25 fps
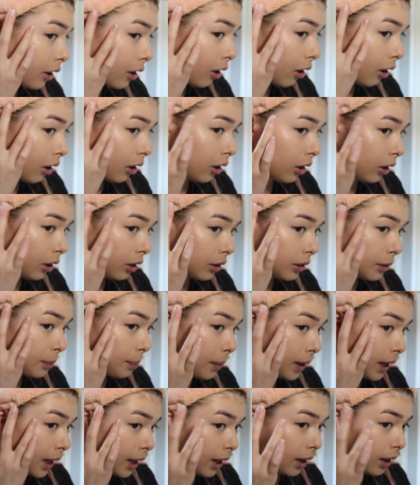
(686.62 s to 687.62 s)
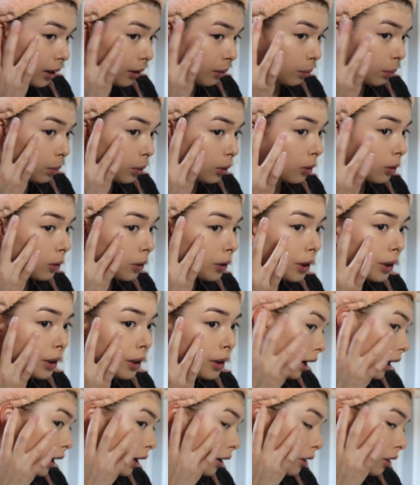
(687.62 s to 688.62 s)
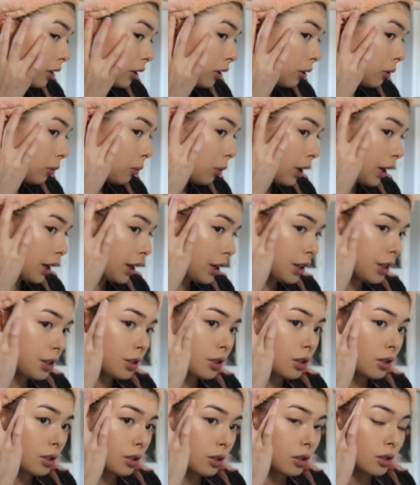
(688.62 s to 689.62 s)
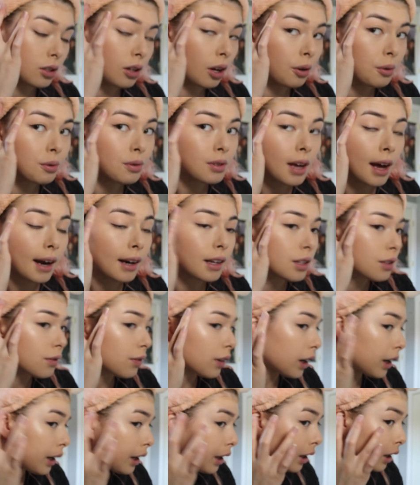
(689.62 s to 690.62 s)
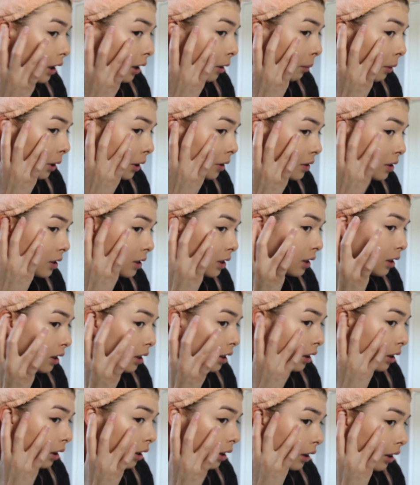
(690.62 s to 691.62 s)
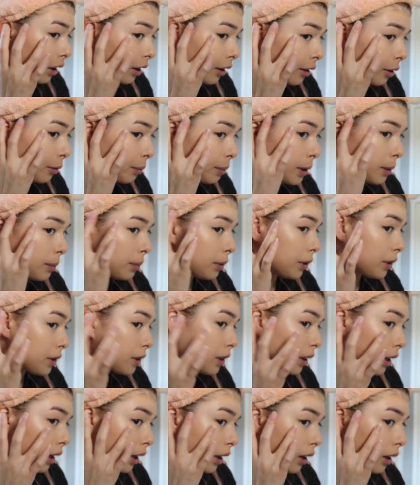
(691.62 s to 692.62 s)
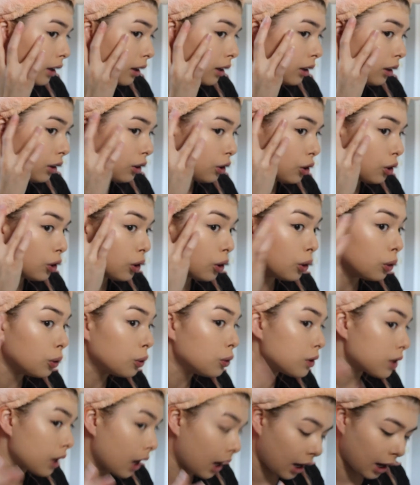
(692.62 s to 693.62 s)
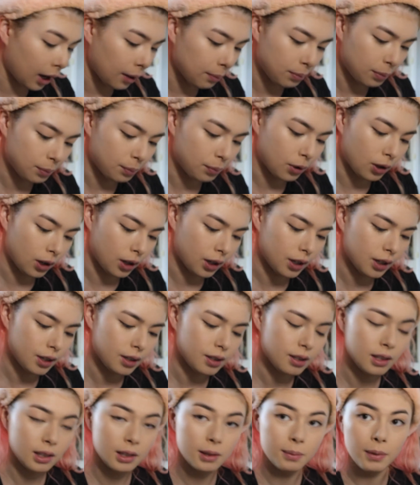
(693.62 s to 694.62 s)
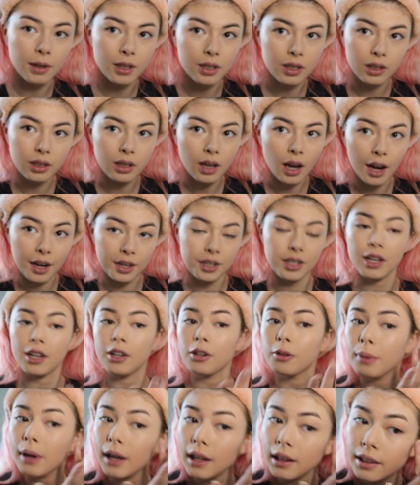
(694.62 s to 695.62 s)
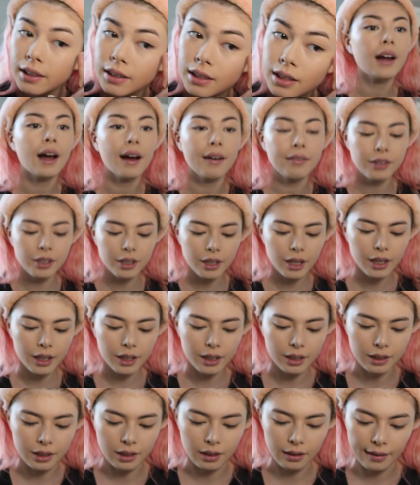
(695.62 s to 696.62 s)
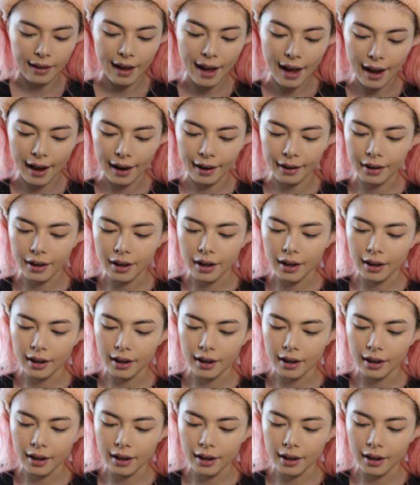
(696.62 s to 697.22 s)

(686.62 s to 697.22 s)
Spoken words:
called pan porn. I don't know what is just so satisfying about seeing other people's like use up products, especially eyeshadow palettes. And after getting into that,